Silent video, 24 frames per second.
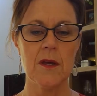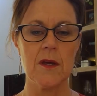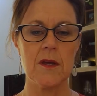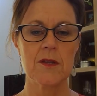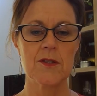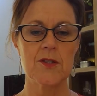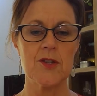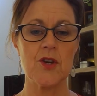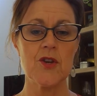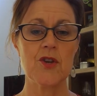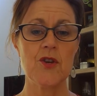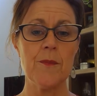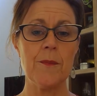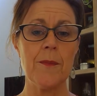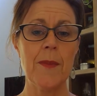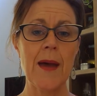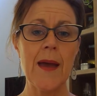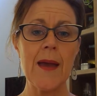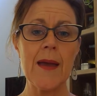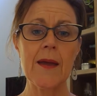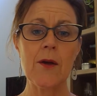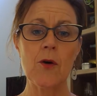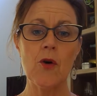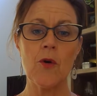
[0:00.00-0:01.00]
So you
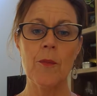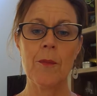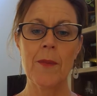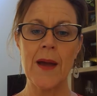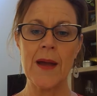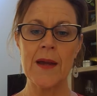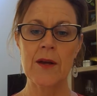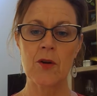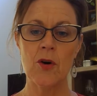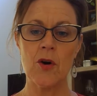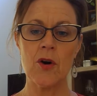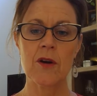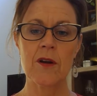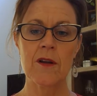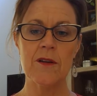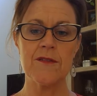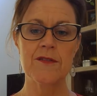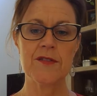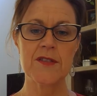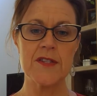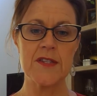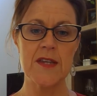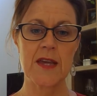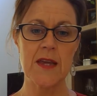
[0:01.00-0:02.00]
may or may not have
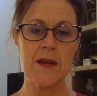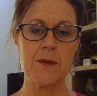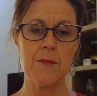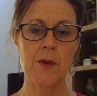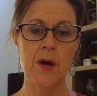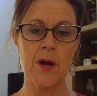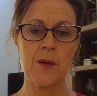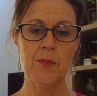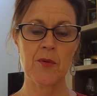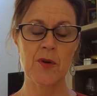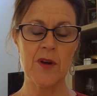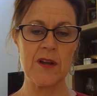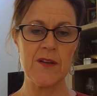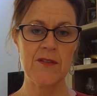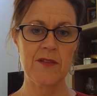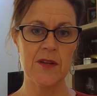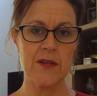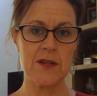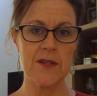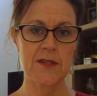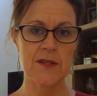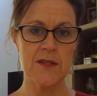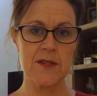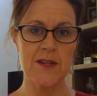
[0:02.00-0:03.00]
seen my
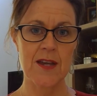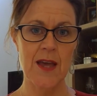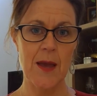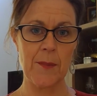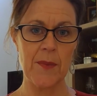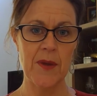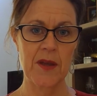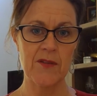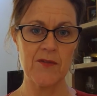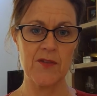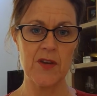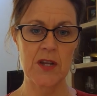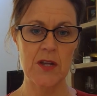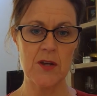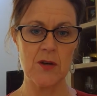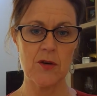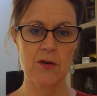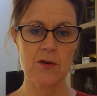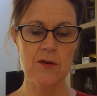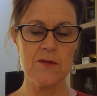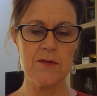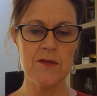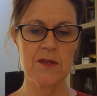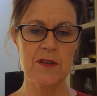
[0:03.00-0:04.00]
previous tapping videos.